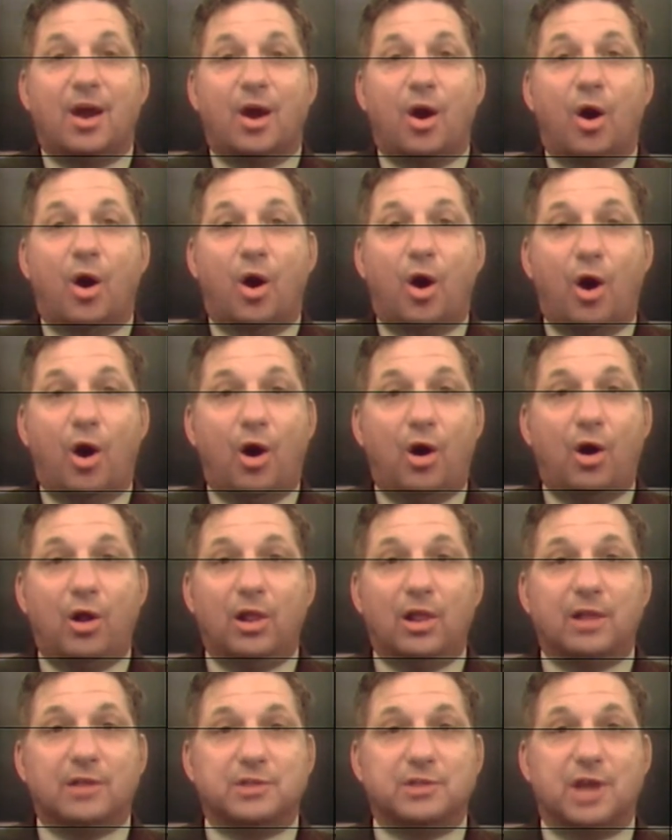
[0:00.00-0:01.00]

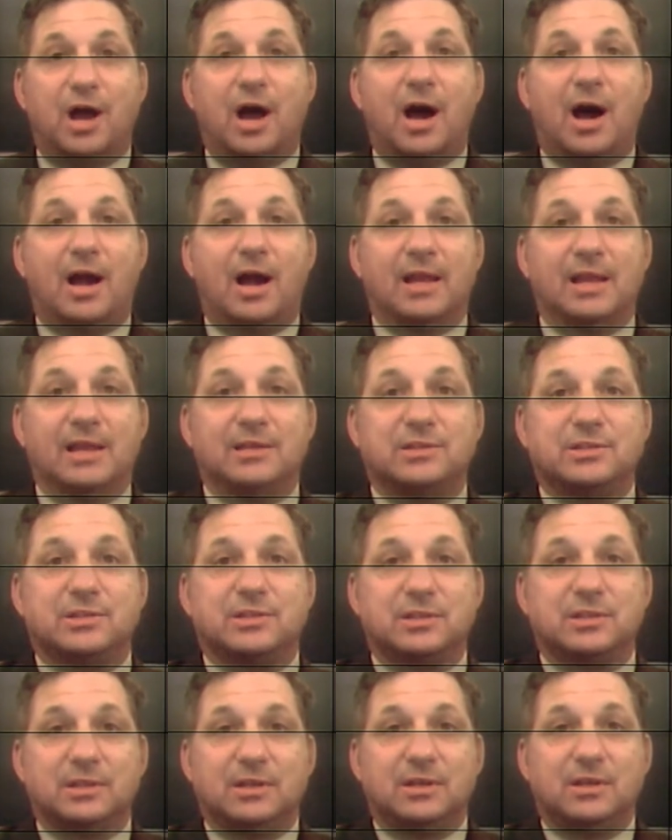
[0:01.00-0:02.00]
All
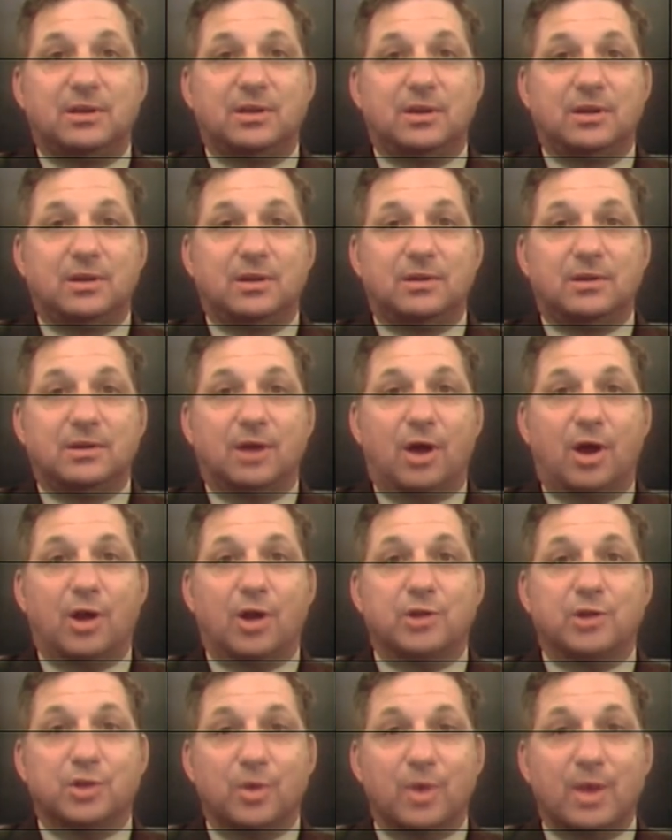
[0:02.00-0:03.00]
jihadis
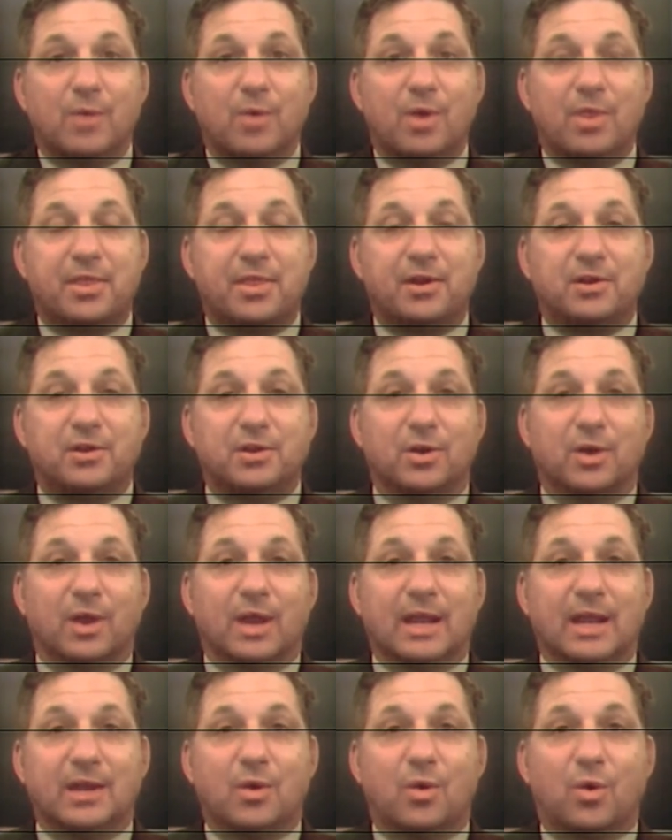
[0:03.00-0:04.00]
are doing what they're
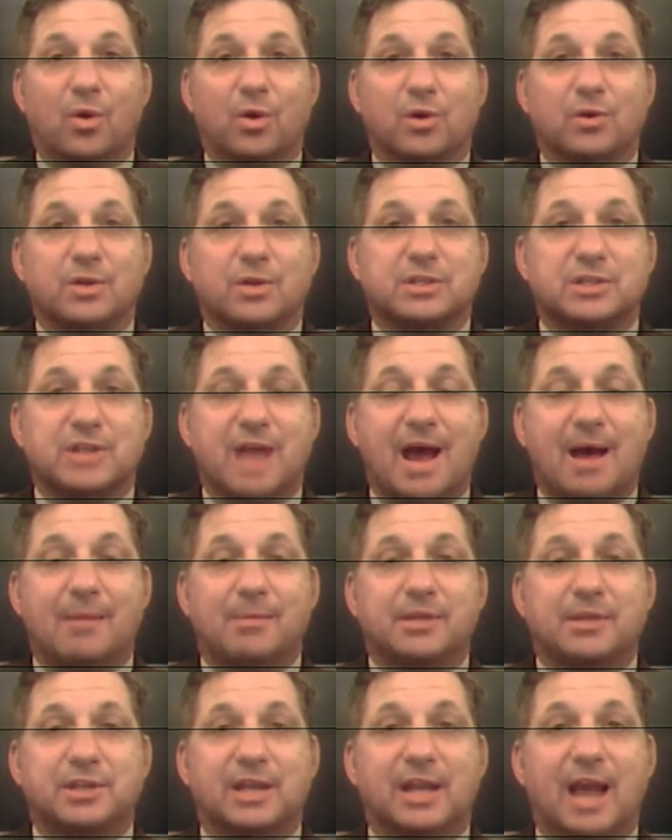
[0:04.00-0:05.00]
doing in order to
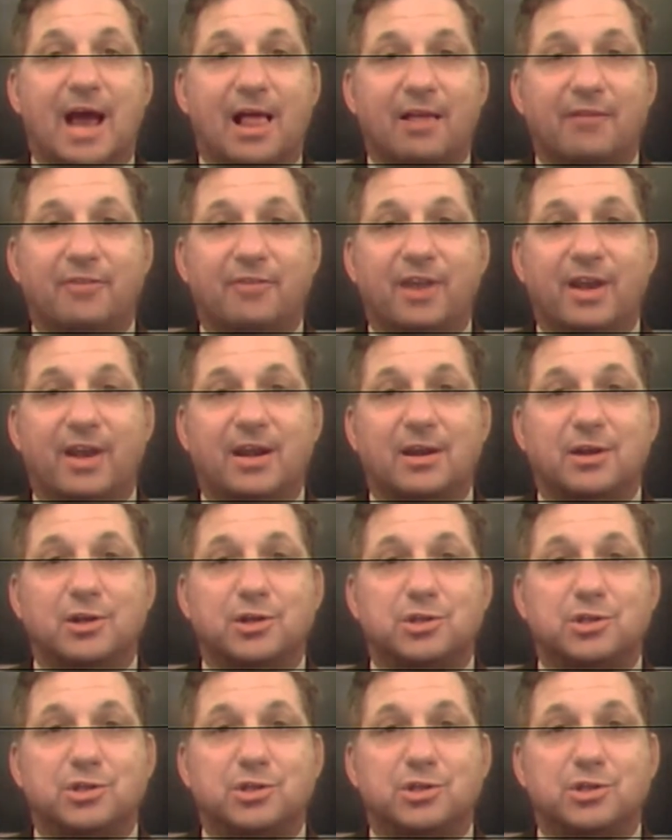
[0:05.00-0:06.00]
establish a caliphate under
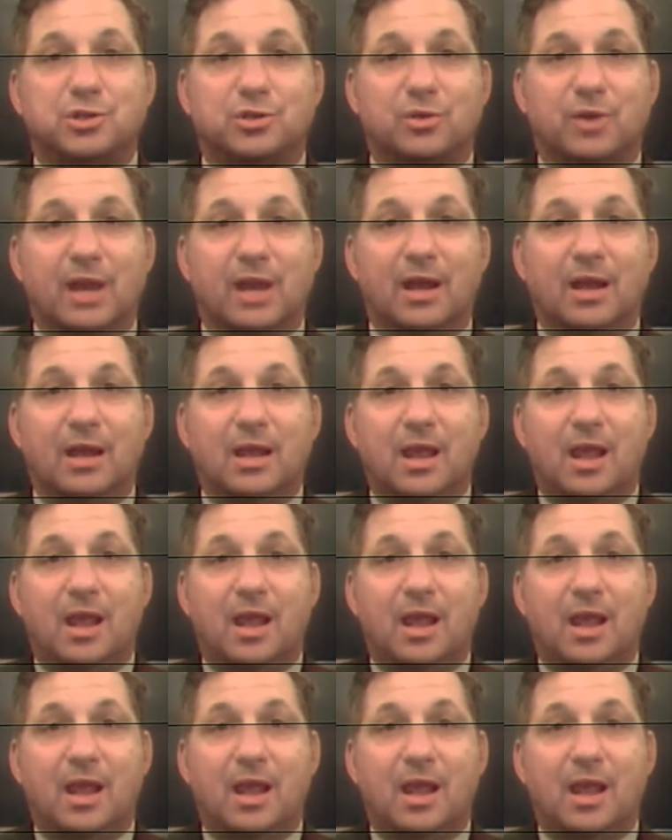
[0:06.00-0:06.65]
Sharia,